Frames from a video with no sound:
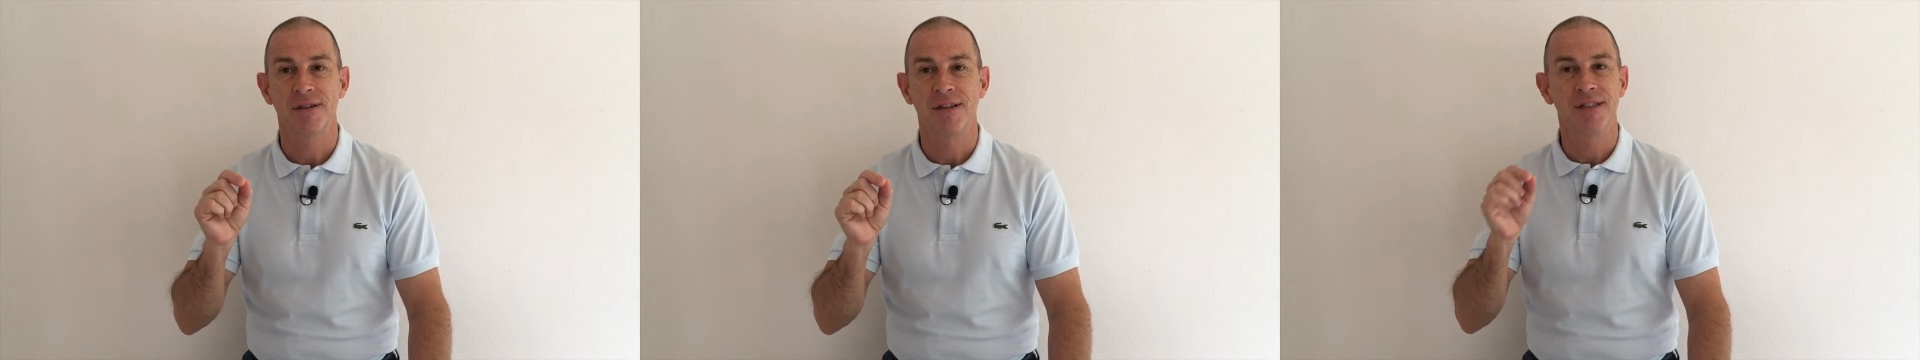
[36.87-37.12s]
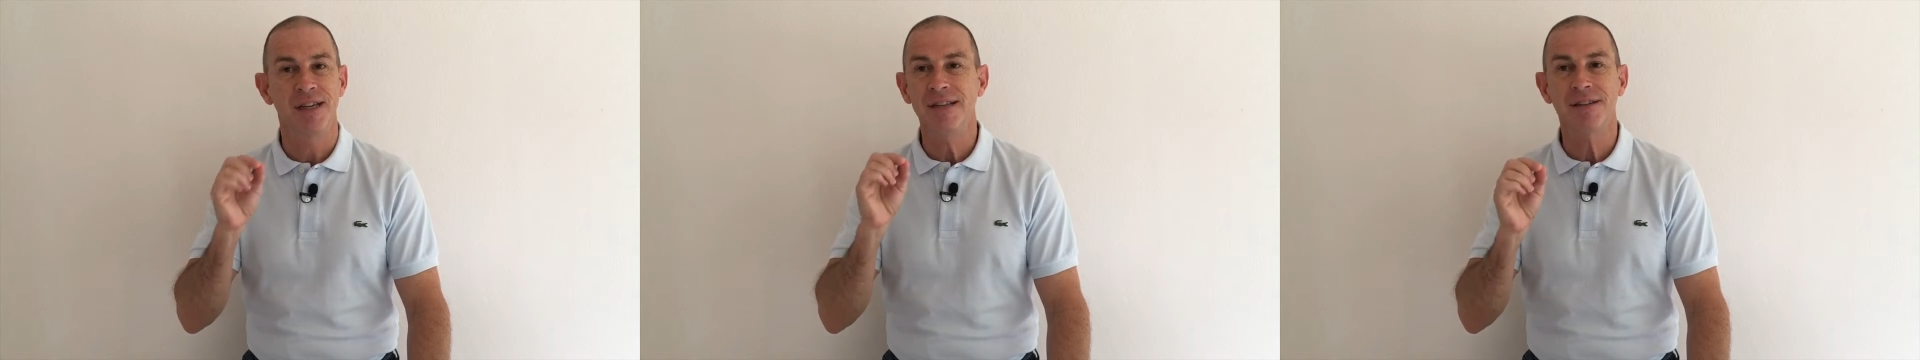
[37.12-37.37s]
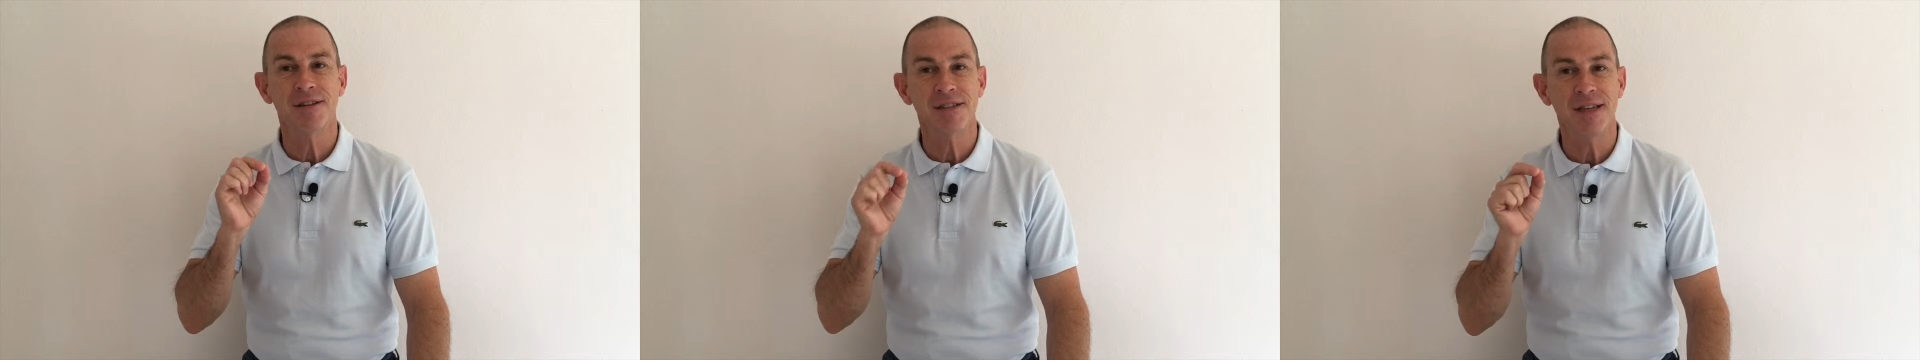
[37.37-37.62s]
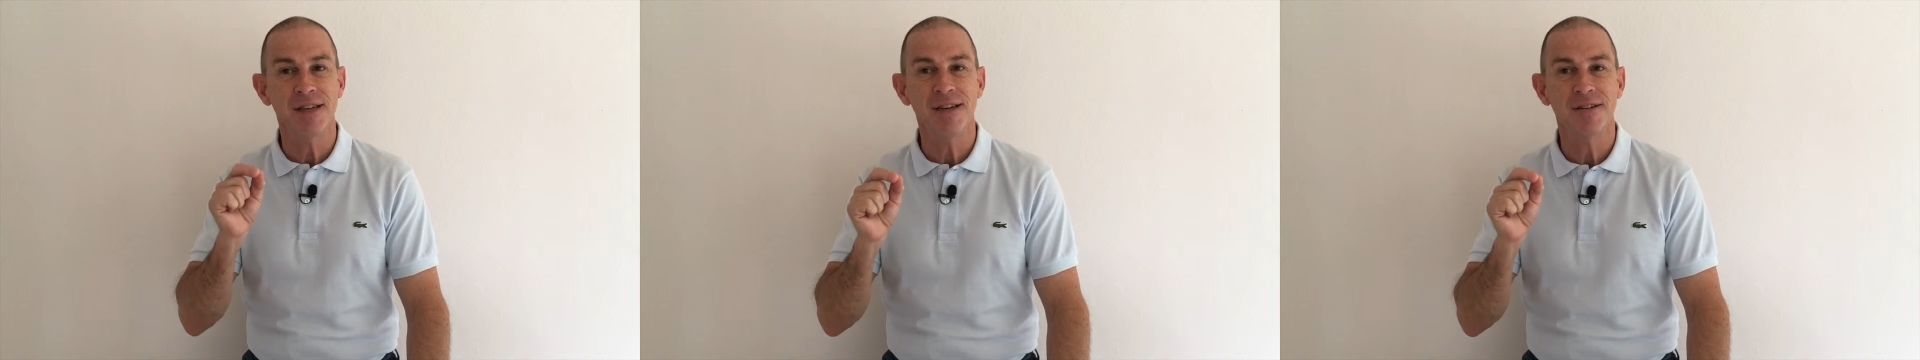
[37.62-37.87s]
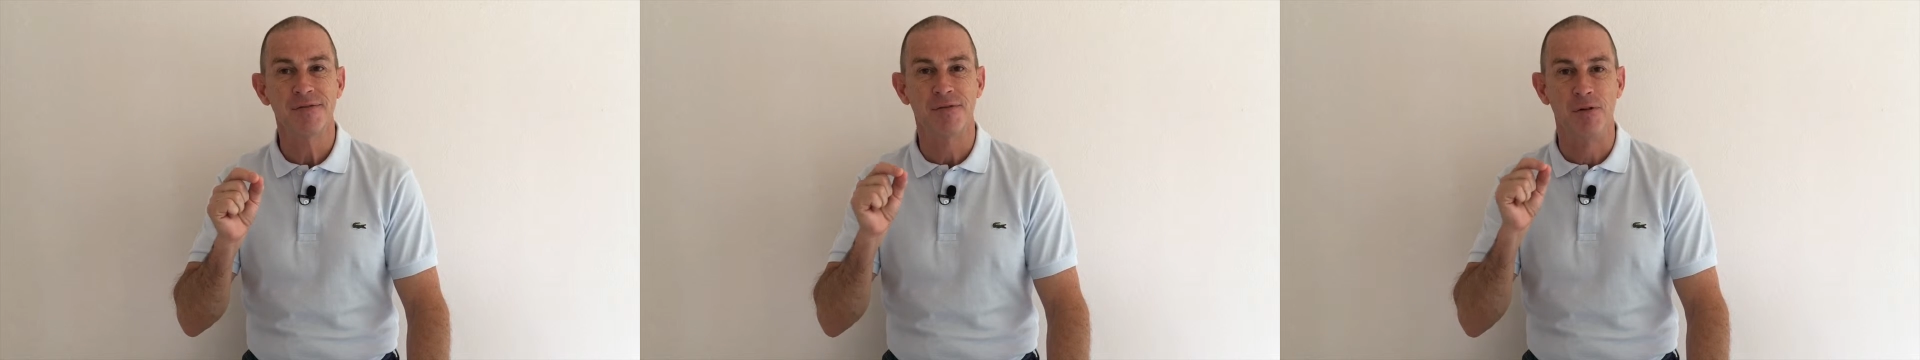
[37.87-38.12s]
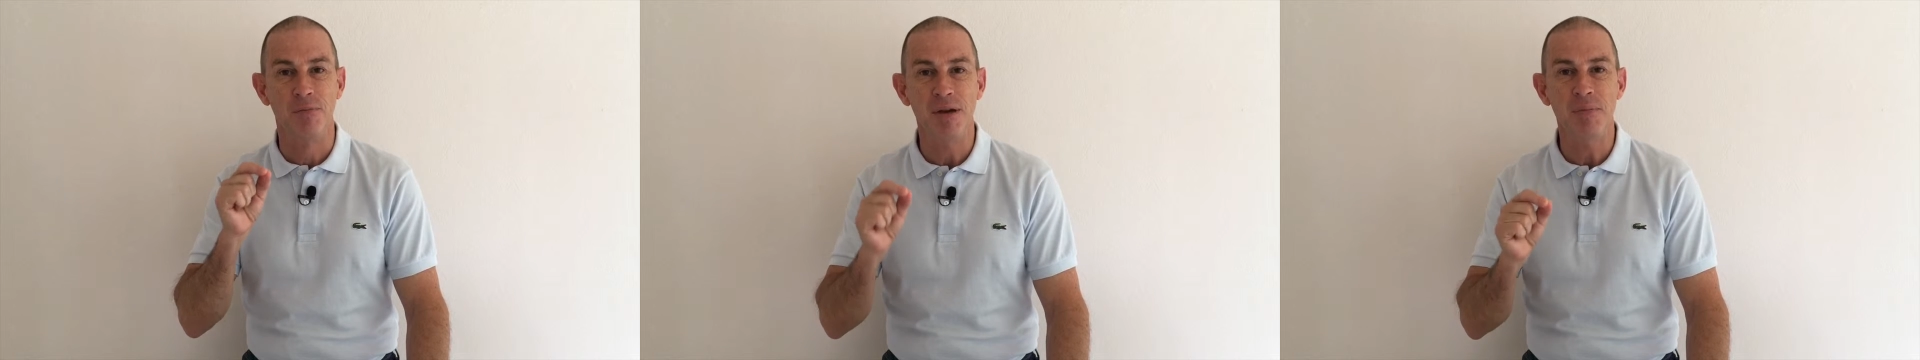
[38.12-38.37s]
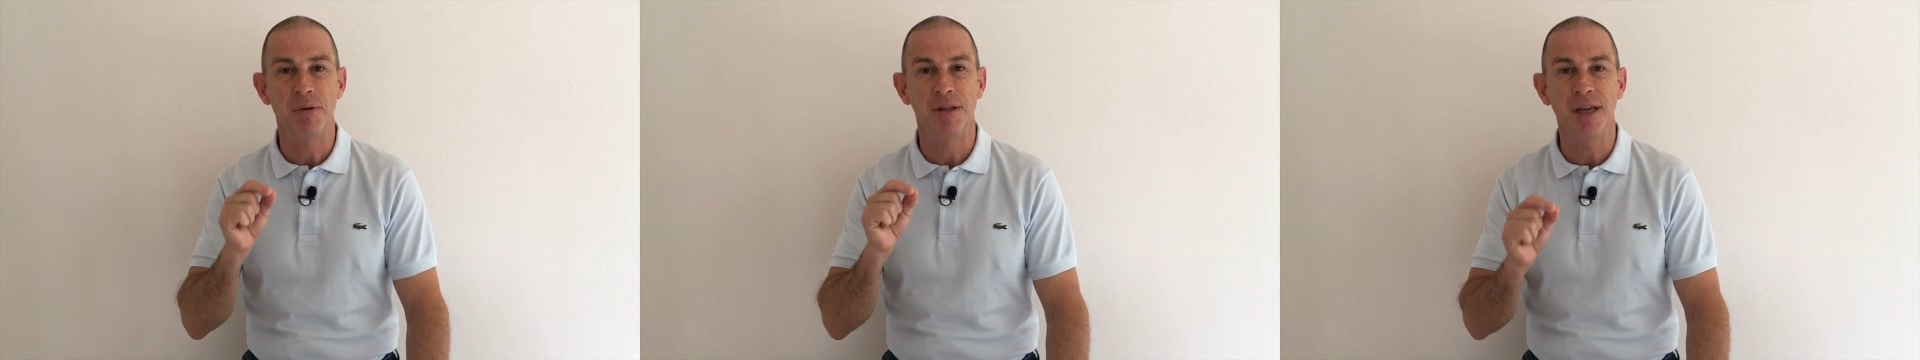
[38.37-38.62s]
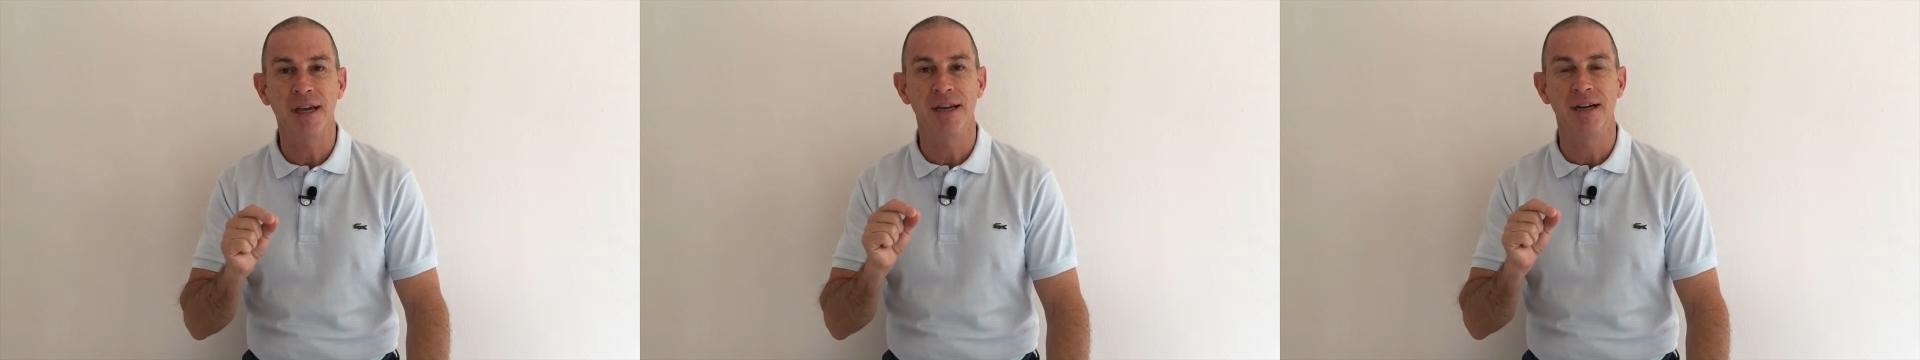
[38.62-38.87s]
It's interesting for me
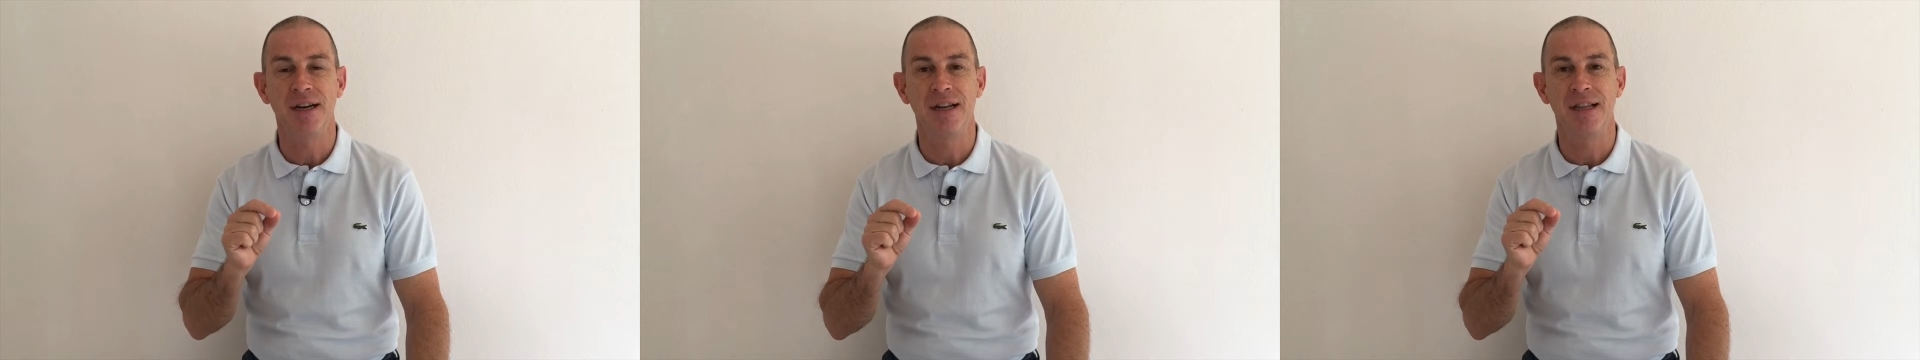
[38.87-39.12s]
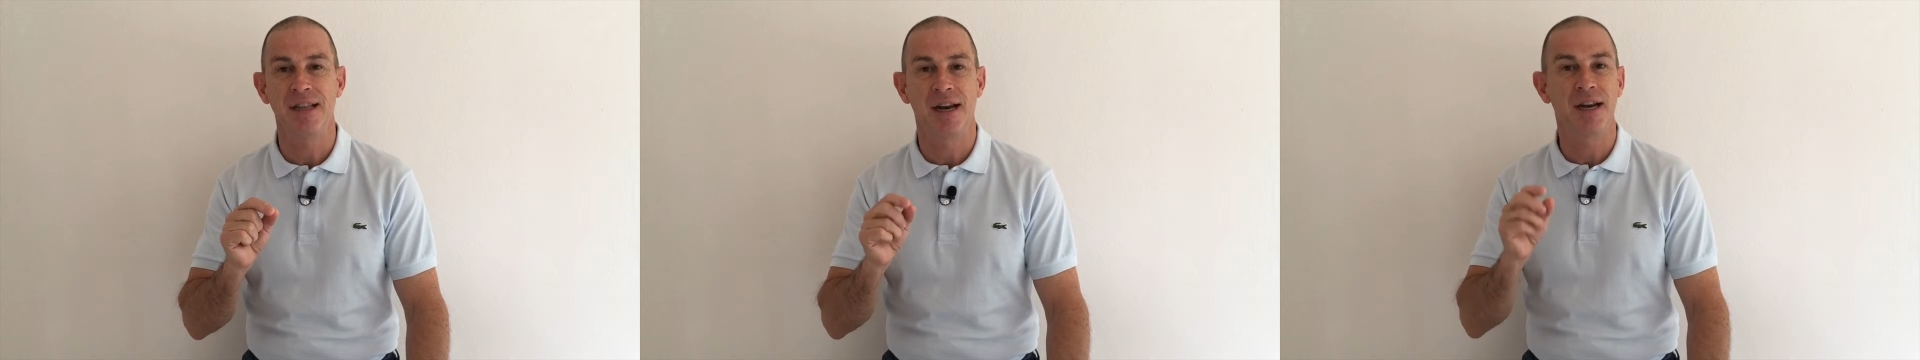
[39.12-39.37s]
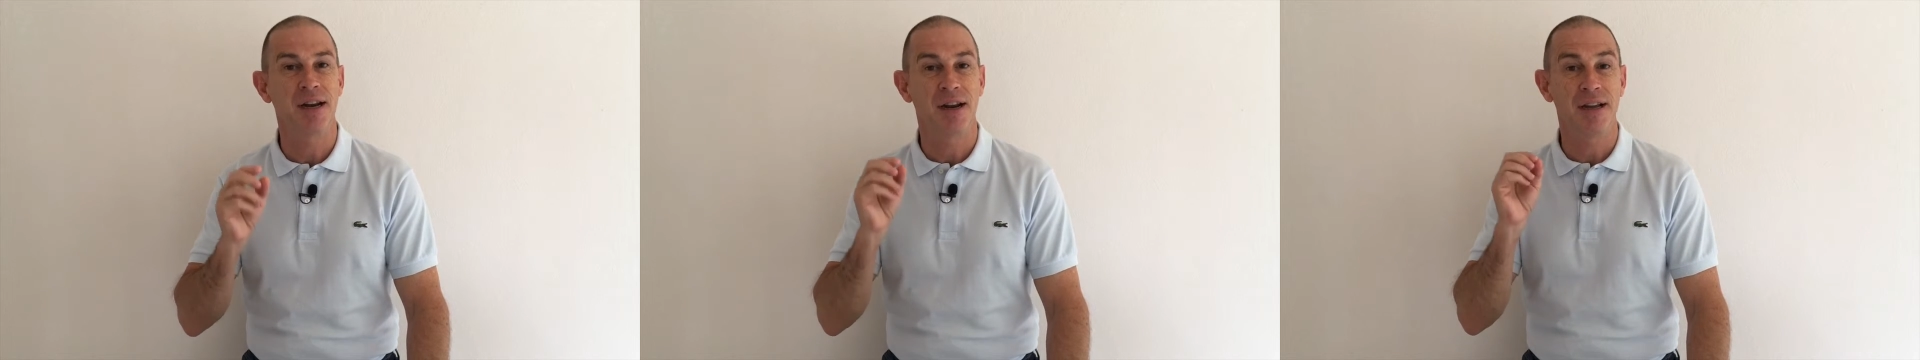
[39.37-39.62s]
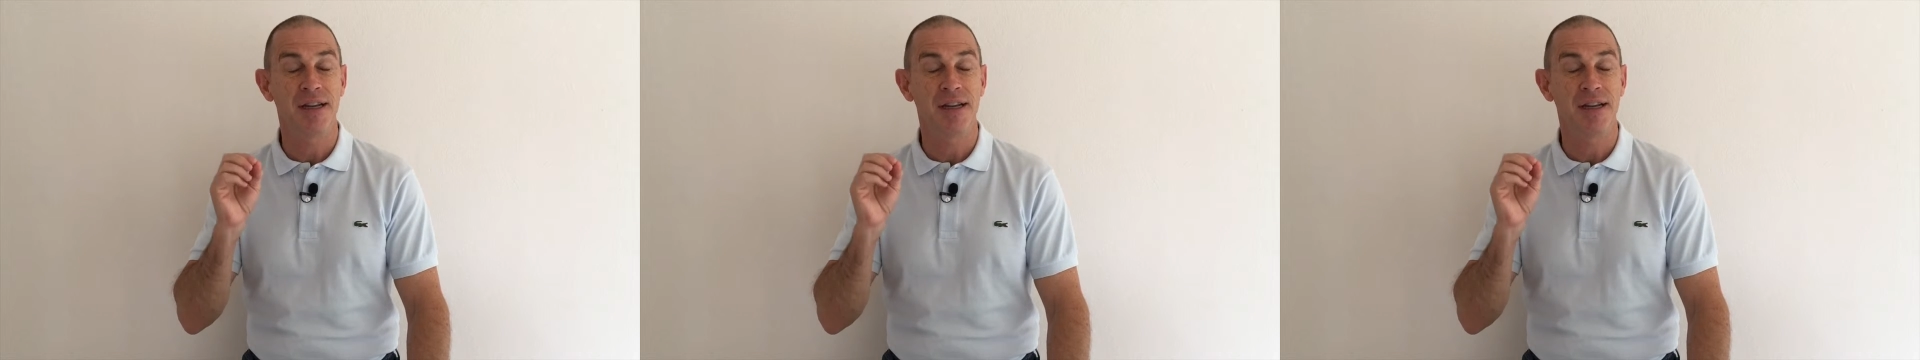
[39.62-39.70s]
particularly that